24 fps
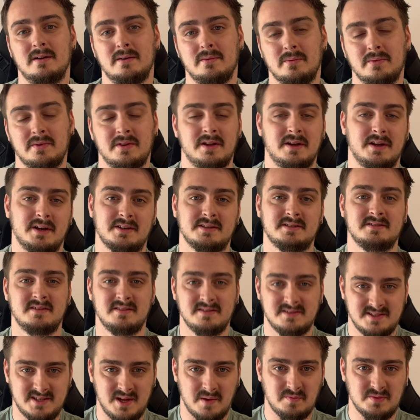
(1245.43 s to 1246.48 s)
with the next
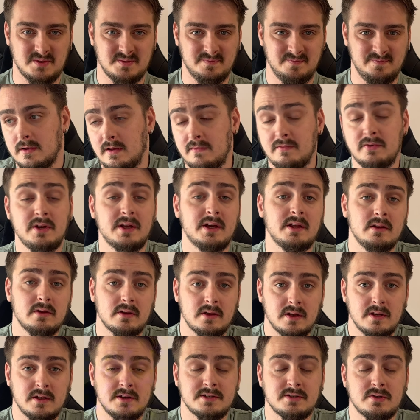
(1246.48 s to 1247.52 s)
steps. If you take a look at
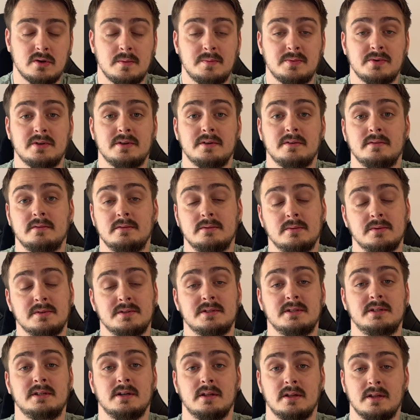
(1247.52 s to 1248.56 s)
the description, you will
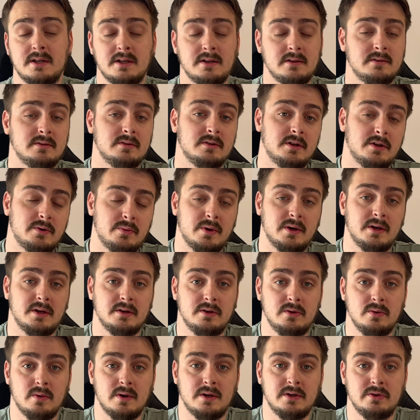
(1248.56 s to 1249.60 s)
see a link to the
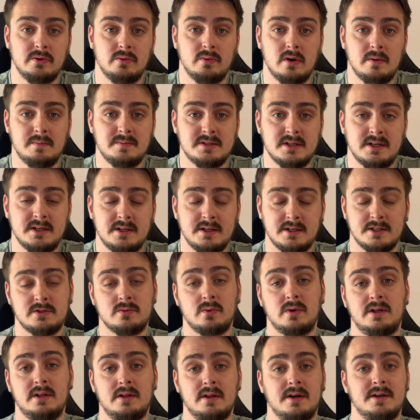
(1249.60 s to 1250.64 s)
22on2 website, as
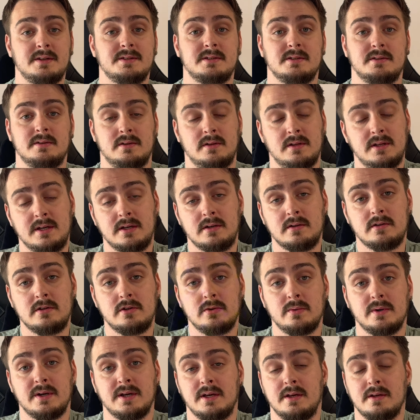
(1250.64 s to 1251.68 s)
well as a link
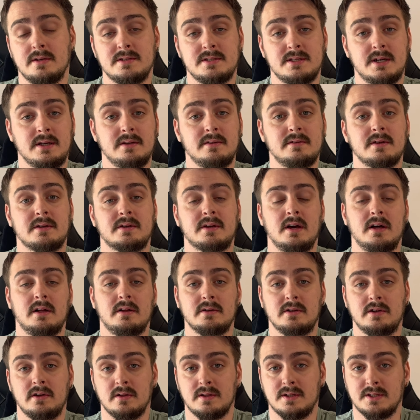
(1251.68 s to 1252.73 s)
to a site that
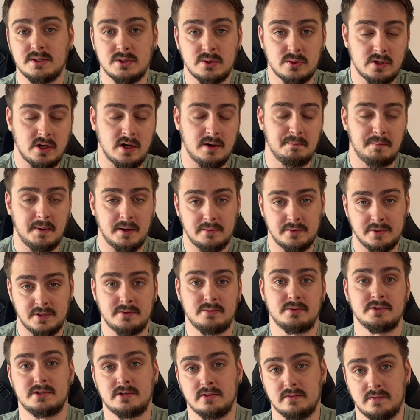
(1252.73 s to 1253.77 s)
calculates your compound
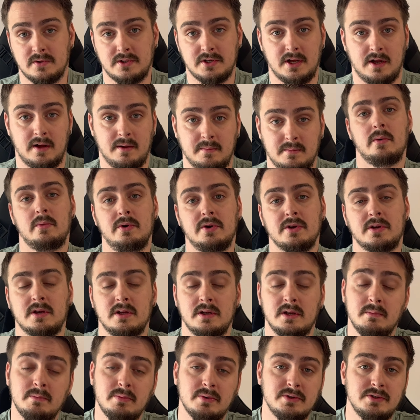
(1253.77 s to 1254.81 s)
interest over time, where you can
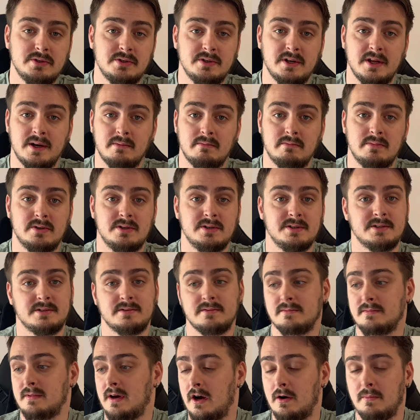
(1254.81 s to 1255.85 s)
input your numbers,
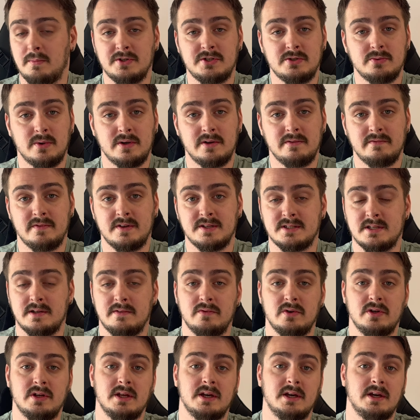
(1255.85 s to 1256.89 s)
how much you want to invest every
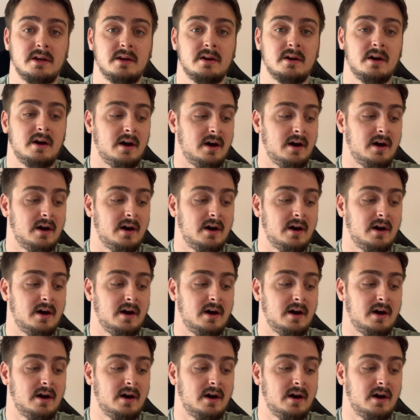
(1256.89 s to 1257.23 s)
day,